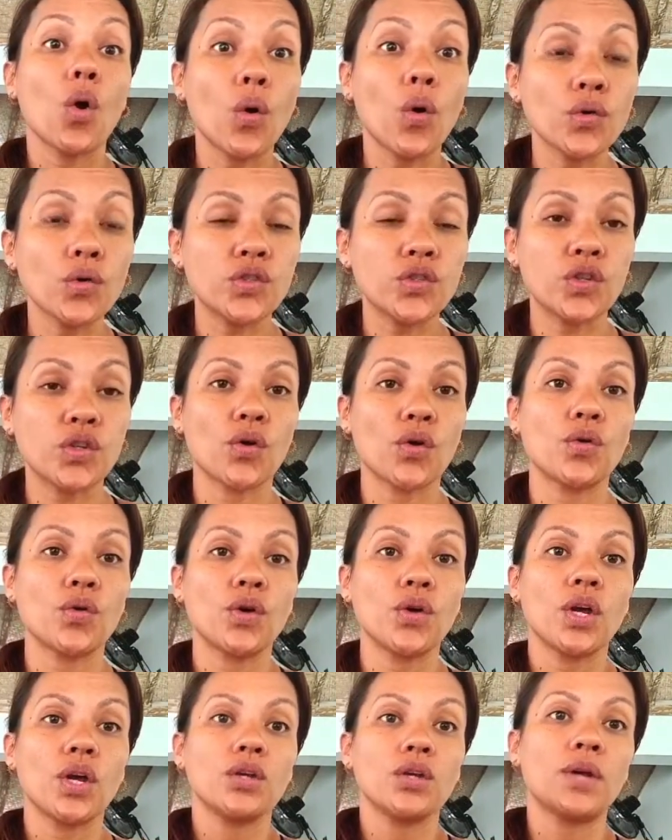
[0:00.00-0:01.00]

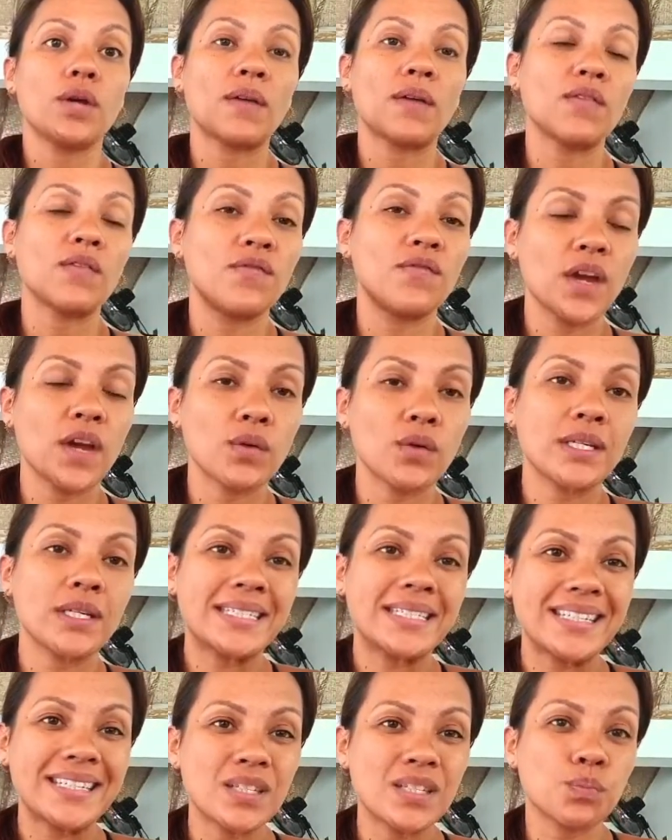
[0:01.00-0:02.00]
Also, you have a very
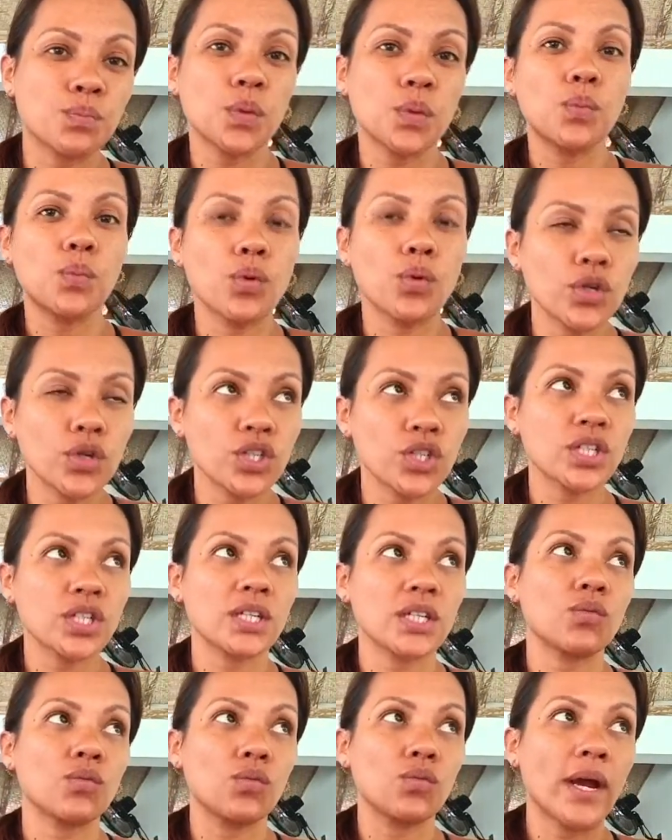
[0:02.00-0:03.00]

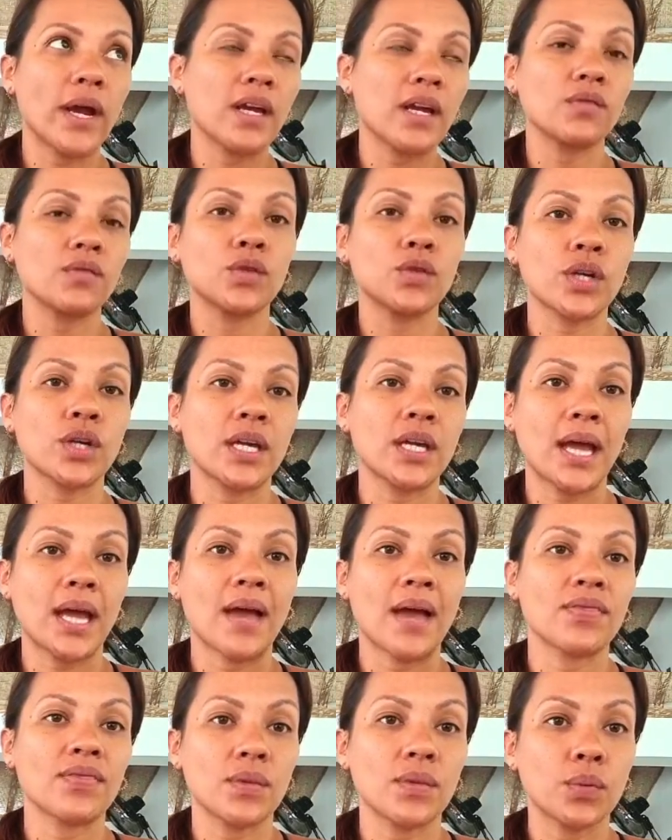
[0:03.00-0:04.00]
disproportionate way of
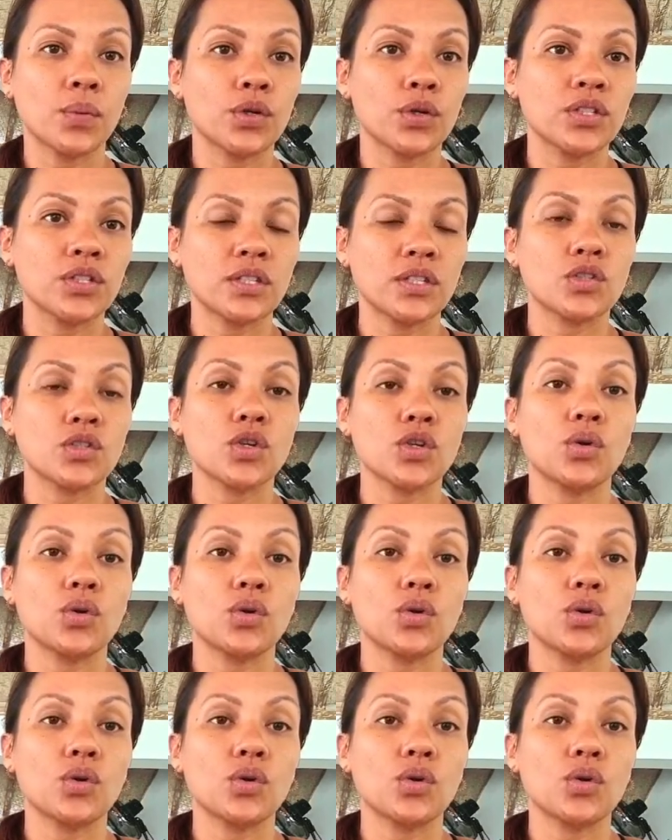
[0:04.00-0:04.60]
looking at the person.